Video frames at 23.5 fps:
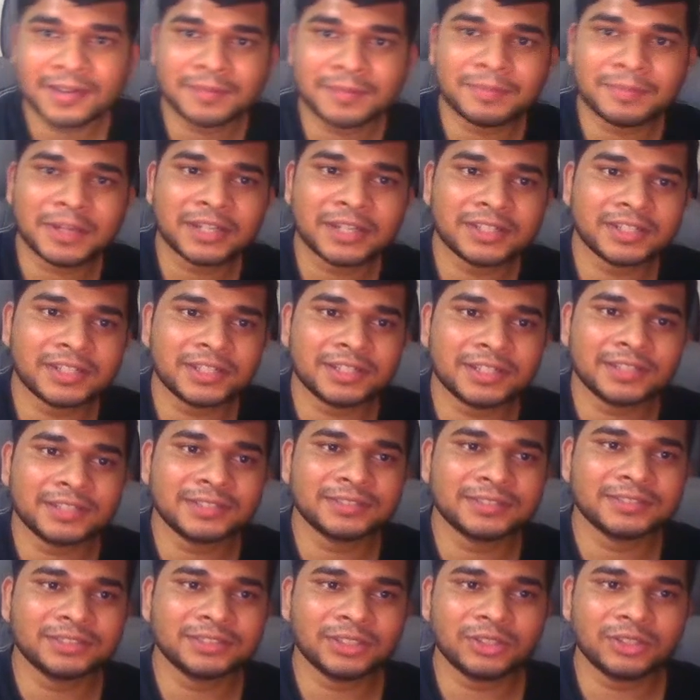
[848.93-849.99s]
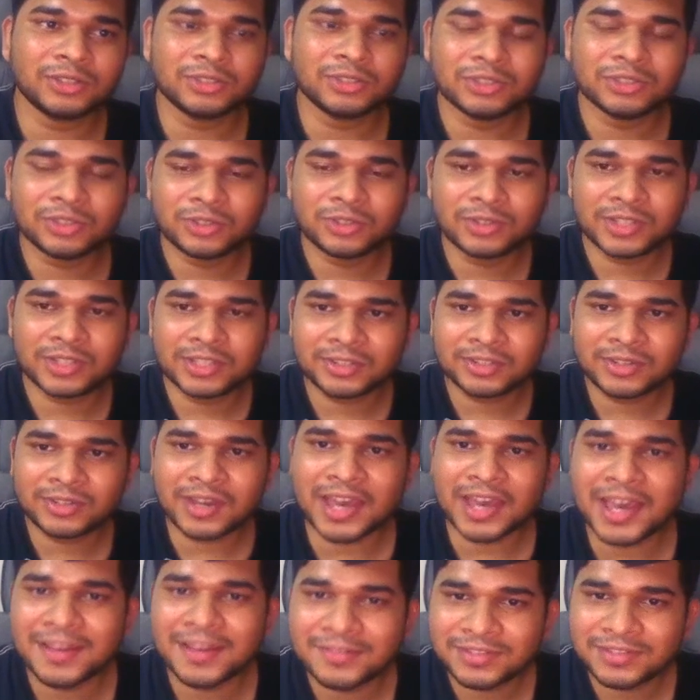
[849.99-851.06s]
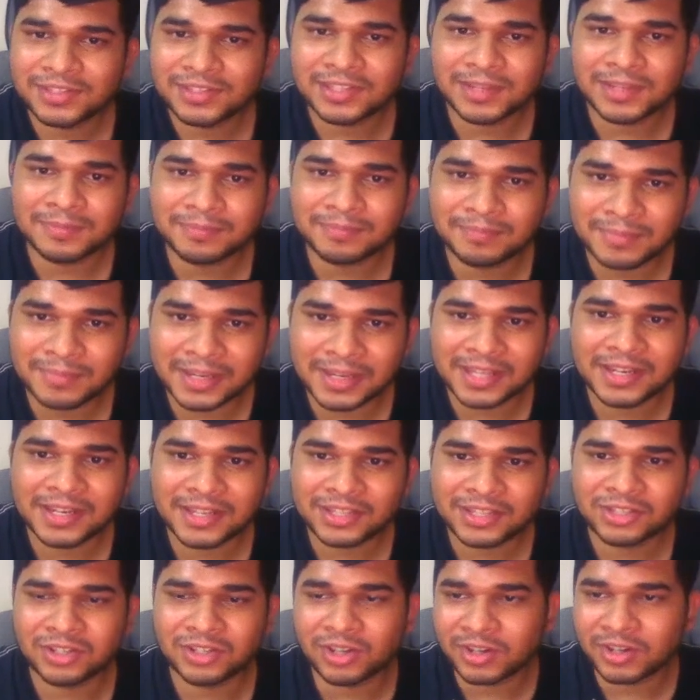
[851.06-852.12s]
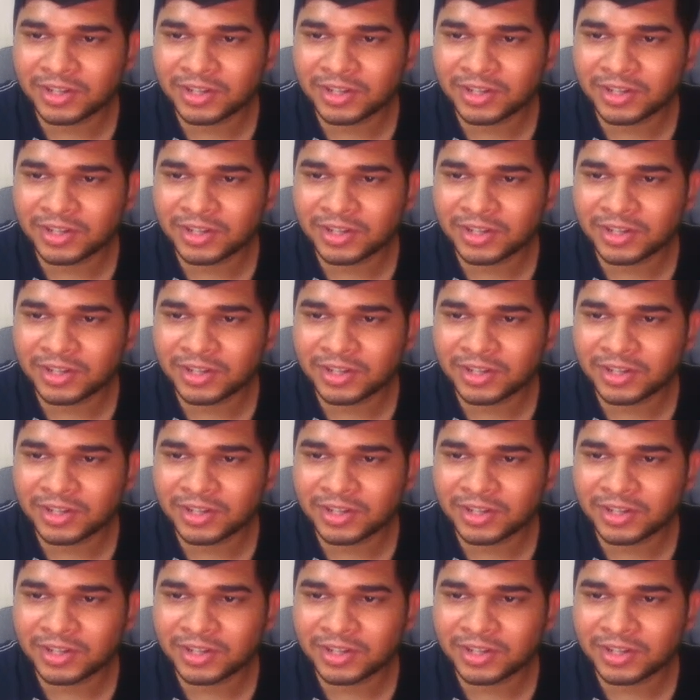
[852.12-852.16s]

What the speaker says: but you need to have some playlist,